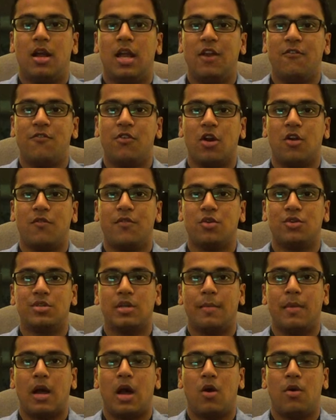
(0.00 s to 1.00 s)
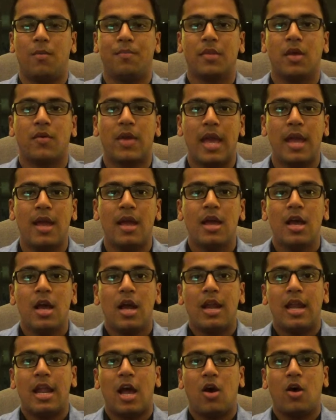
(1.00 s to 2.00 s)
in front of you somehow, okay?
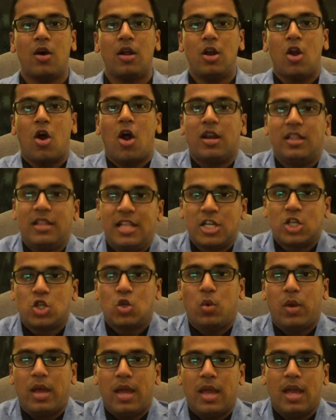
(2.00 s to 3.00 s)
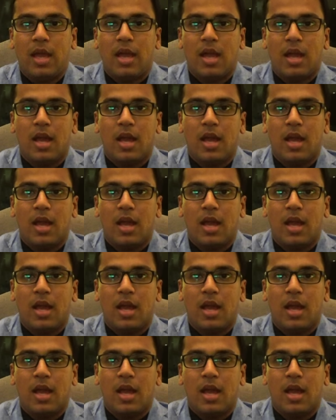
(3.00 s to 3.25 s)
Now, not this way,